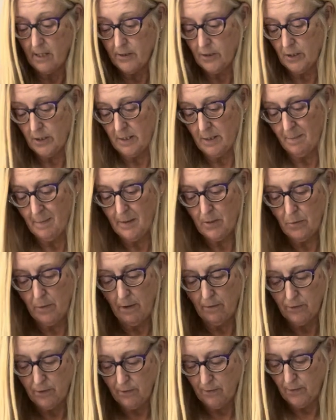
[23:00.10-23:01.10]
because I'm a
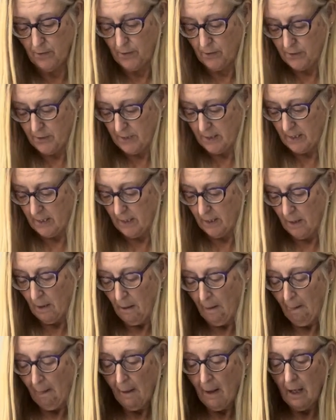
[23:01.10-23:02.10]
12 to 14.
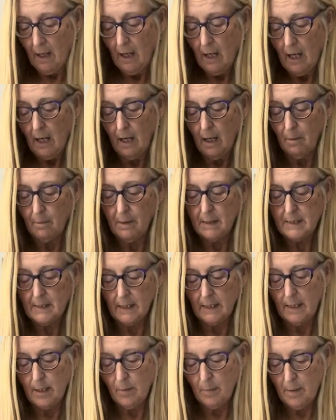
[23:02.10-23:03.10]
It's a
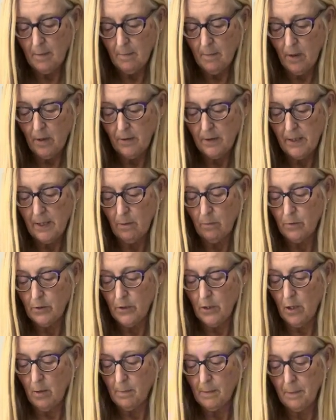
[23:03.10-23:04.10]
little bit more than I would
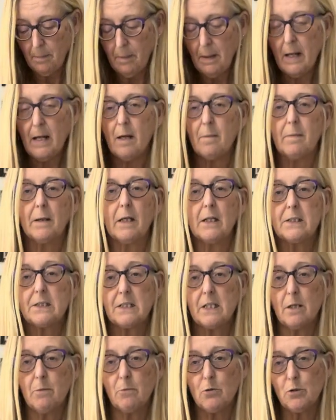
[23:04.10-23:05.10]
normally pay because
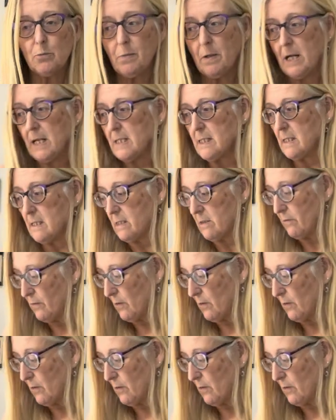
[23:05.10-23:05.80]
Temu's prices have